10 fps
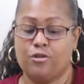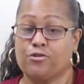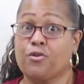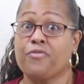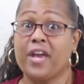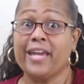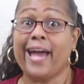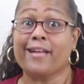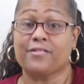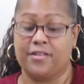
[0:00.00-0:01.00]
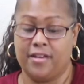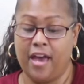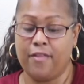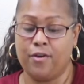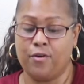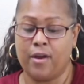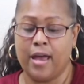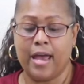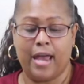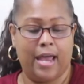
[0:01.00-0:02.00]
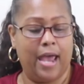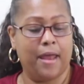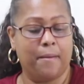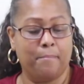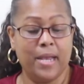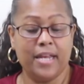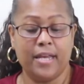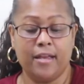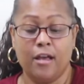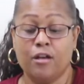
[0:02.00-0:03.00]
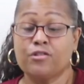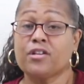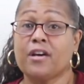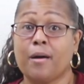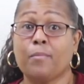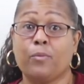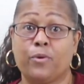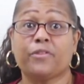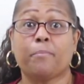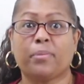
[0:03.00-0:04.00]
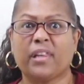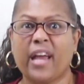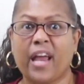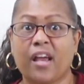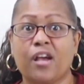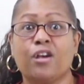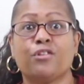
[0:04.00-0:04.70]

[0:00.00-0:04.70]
So they got together and had a meeting to come up with a plan